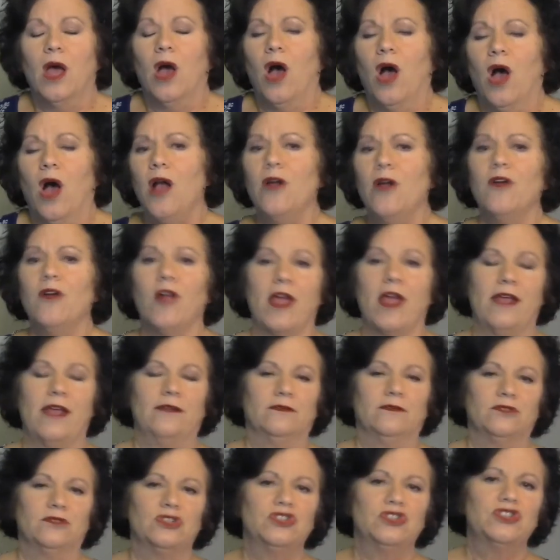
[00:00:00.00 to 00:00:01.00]
All right,
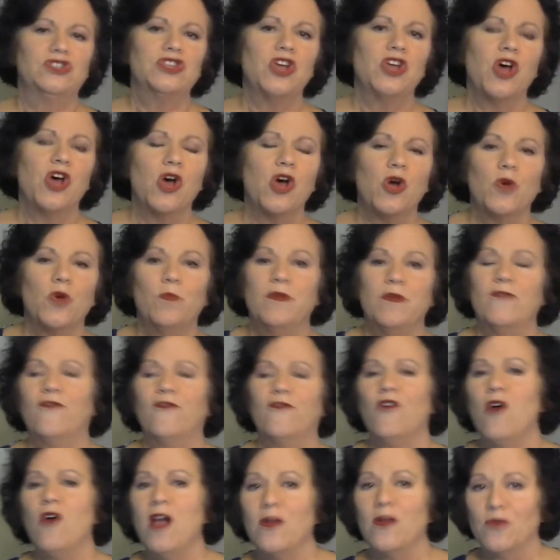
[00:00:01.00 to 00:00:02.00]
so
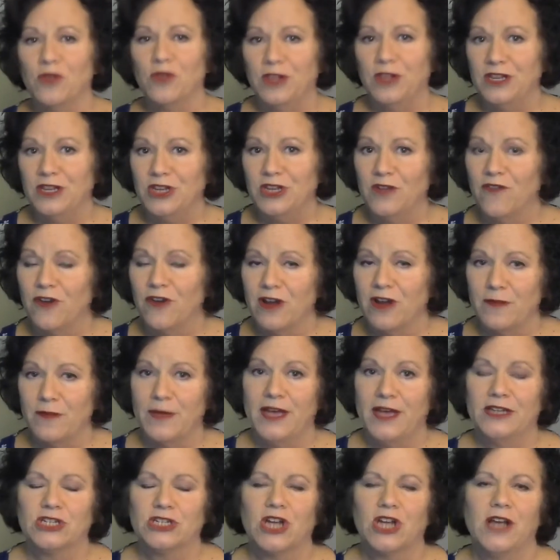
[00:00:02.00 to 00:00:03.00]
before I really knew very
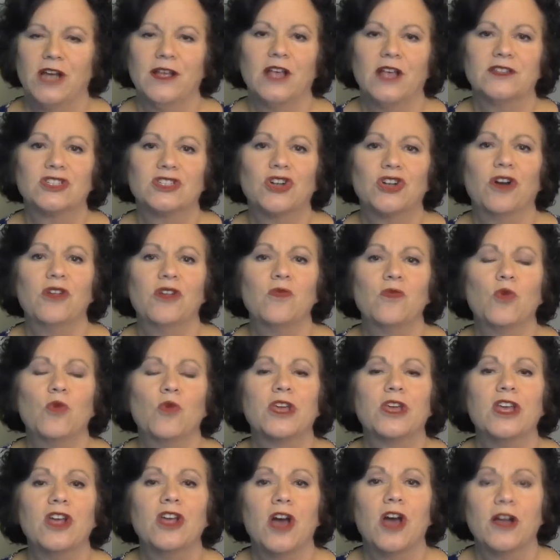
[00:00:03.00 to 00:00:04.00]
much, I started
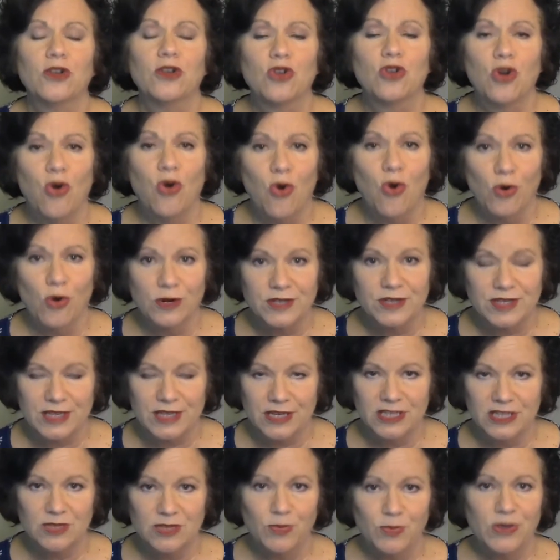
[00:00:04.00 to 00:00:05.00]
working on
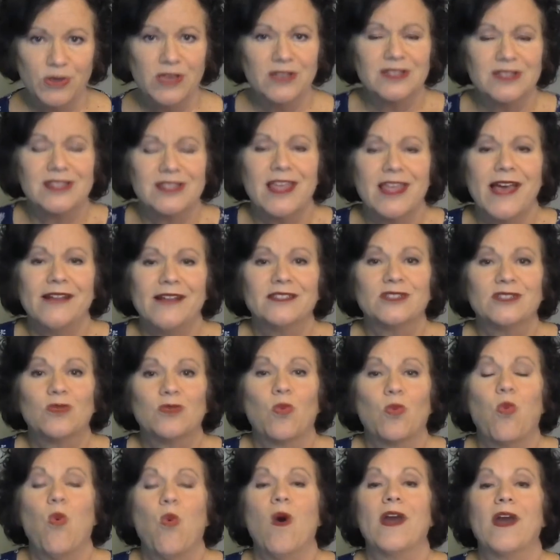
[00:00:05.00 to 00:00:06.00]
courses because that's
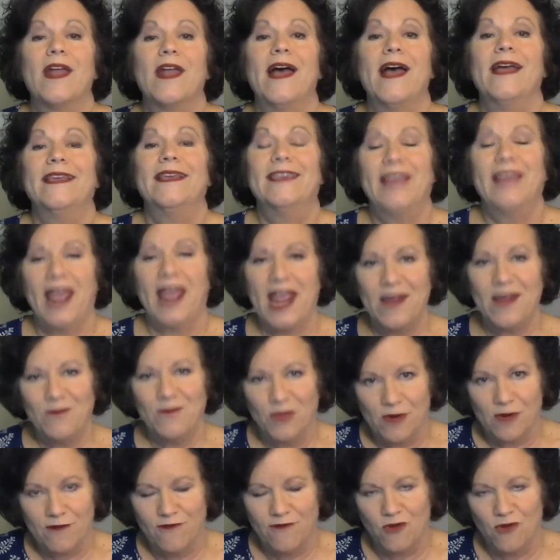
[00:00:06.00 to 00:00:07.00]
what I came
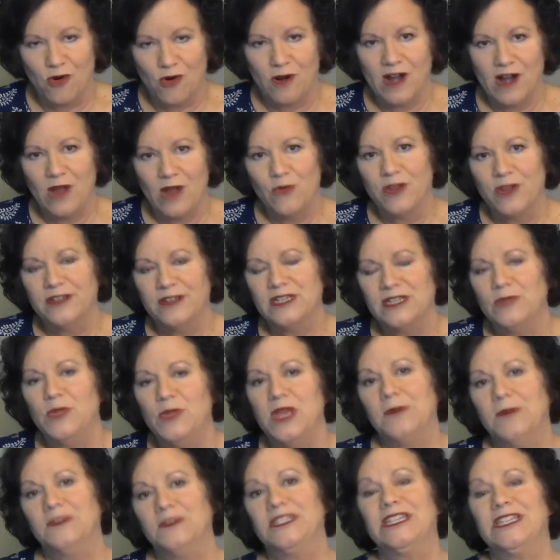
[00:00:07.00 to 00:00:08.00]
there for. I wanted to be
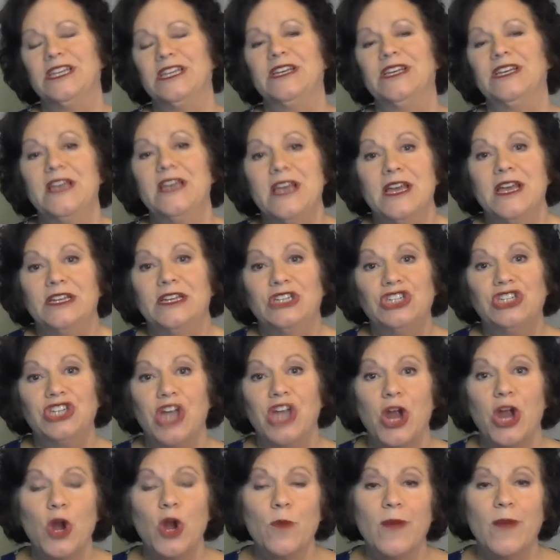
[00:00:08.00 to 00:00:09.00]
able to
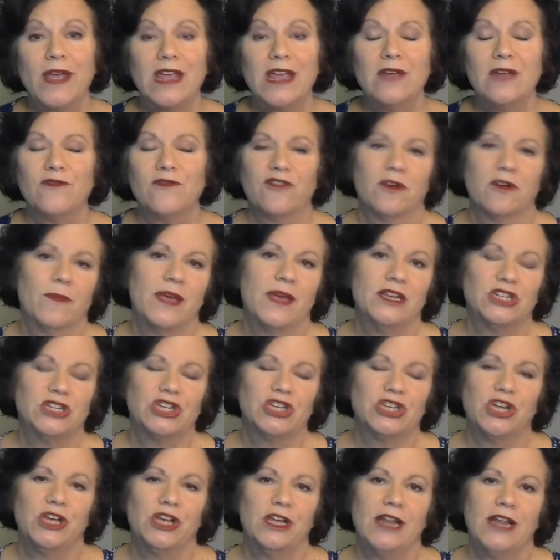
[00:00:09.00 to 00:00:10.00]
share my
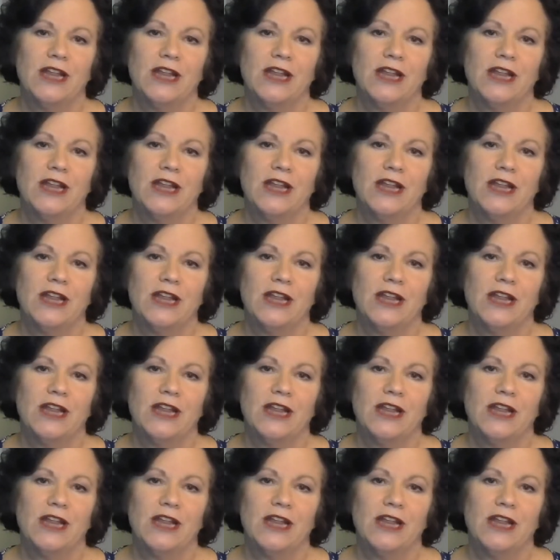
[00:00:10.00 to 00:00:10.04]
information